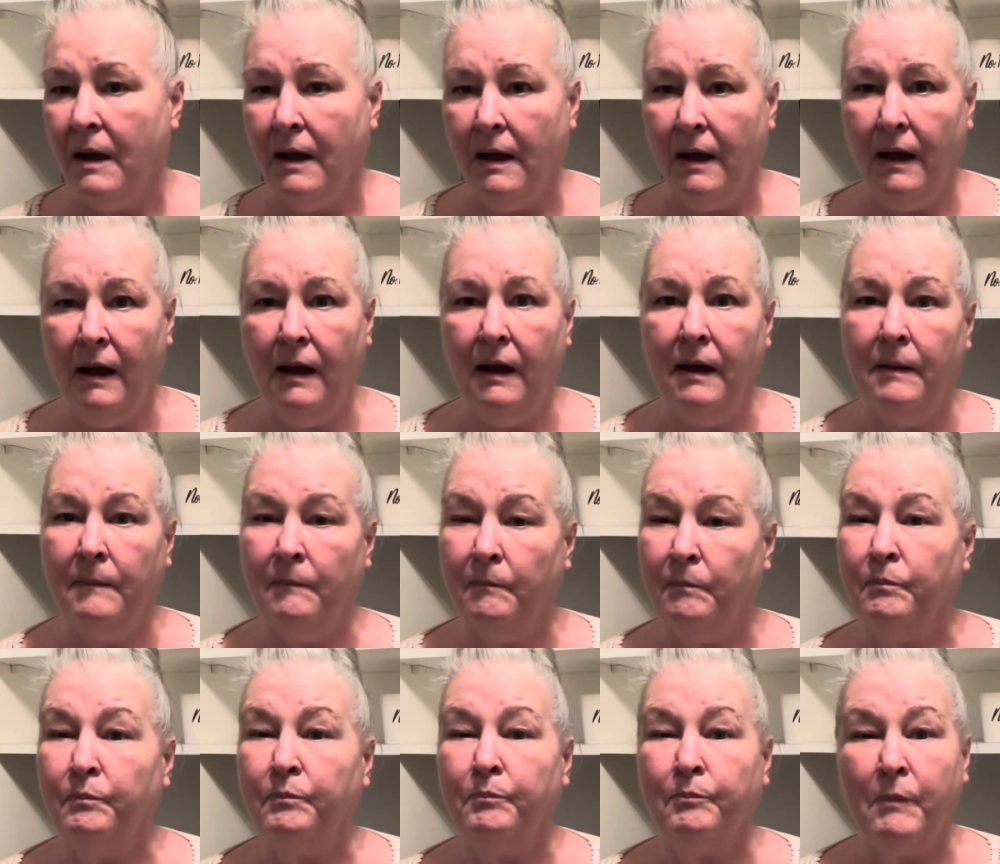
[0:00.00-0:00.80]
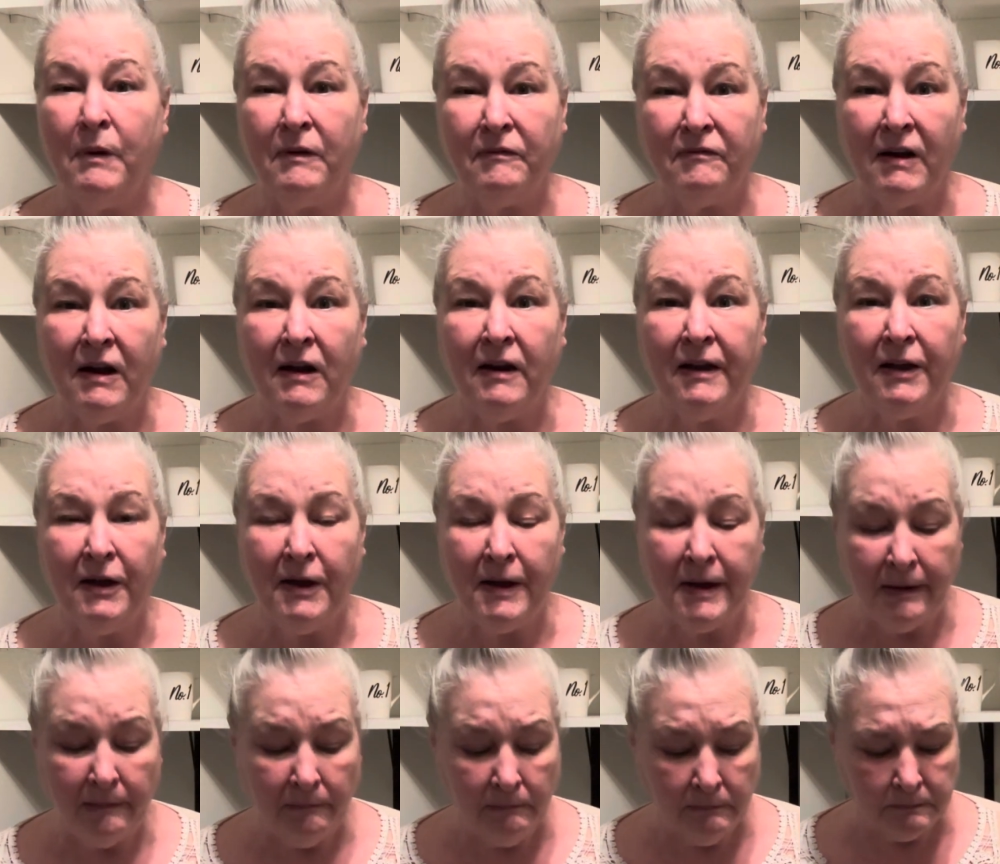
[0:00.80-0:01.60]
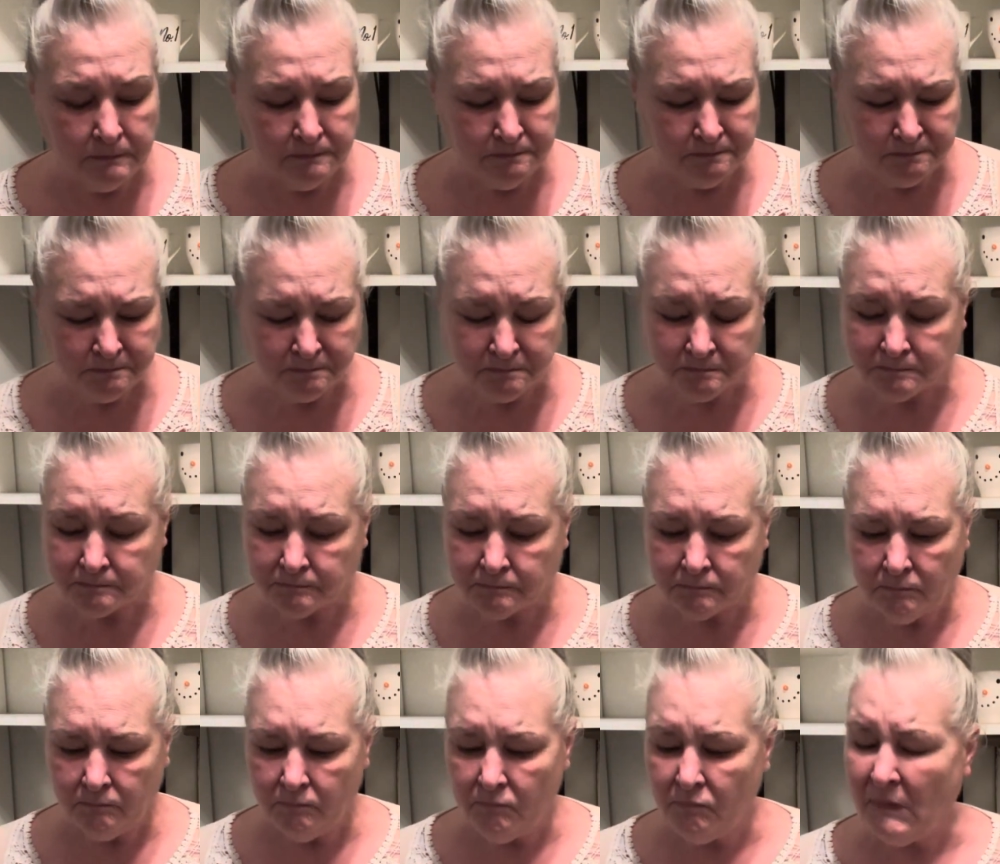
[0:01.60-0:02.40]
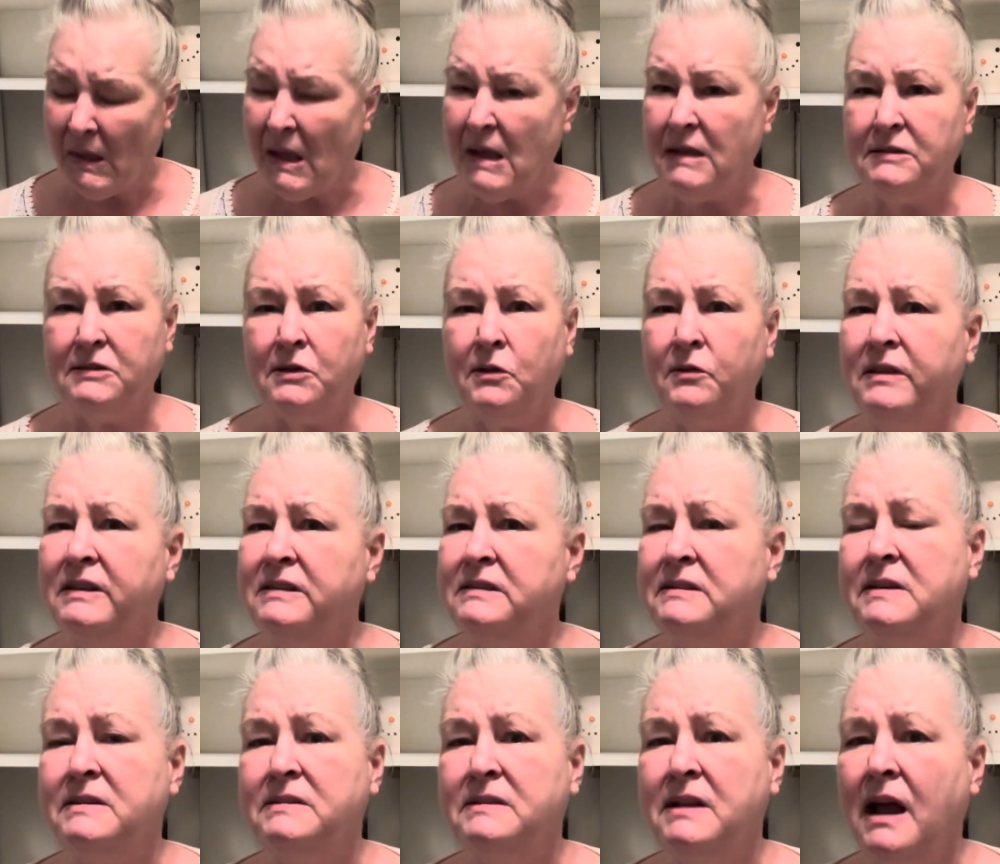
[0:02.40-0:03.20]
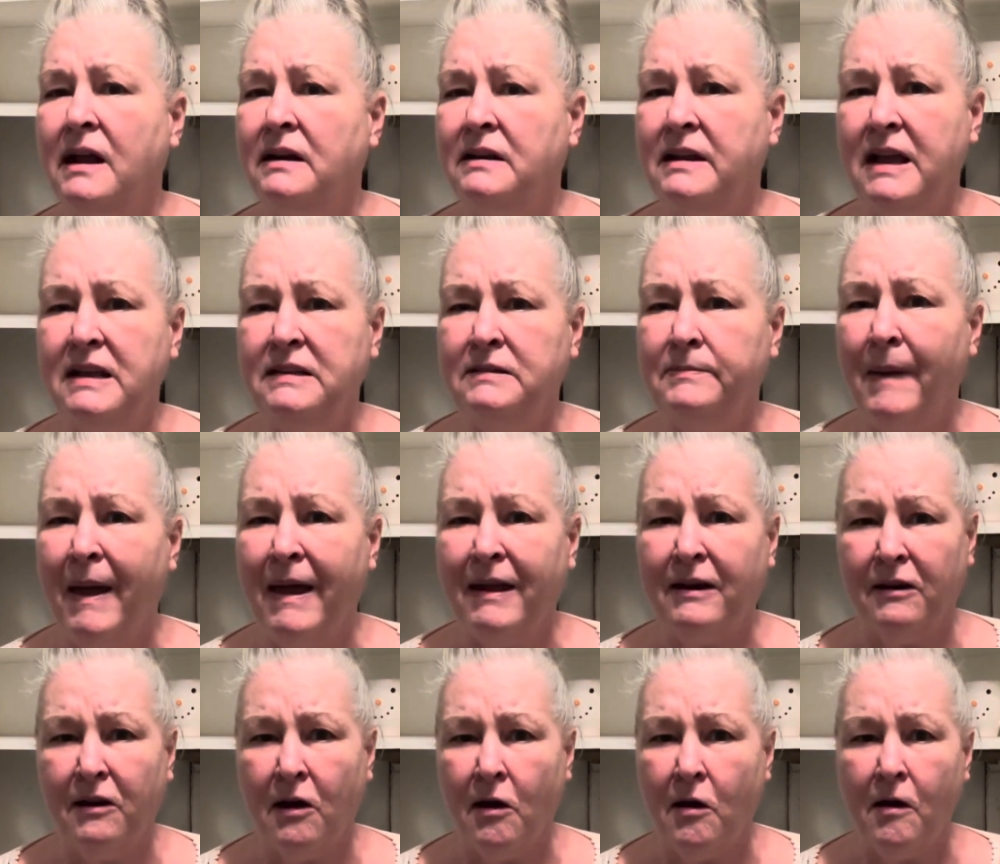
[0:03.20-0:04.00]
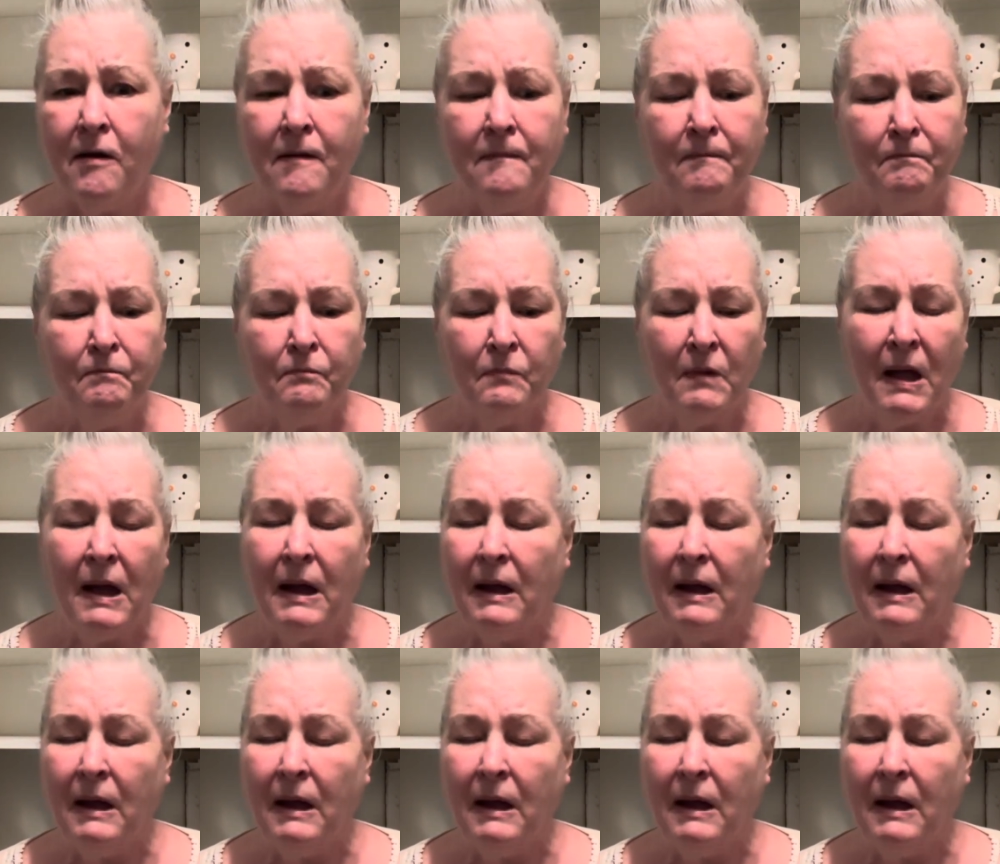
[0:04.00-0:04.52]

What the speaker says: but very good. And so this does not taste bad at all.